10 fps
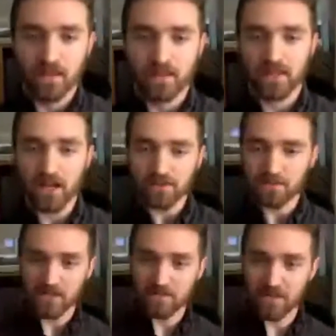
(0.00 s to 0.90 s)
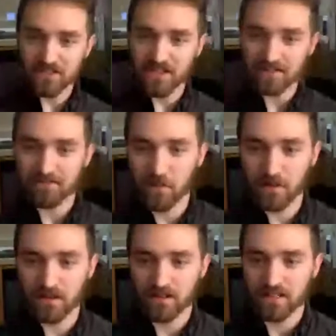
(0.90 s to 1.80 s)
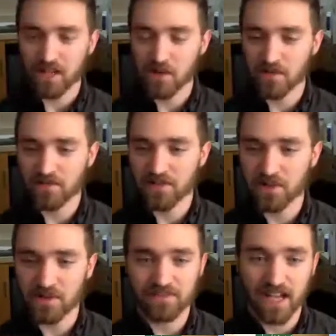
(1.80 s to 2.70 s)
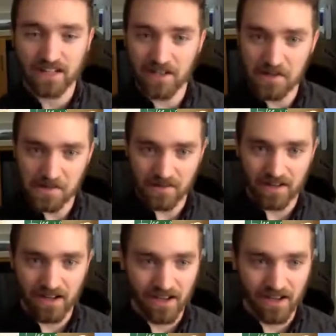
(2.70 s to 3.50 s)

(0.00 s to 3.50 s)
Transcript: That was pretty much it for the overview of Deco.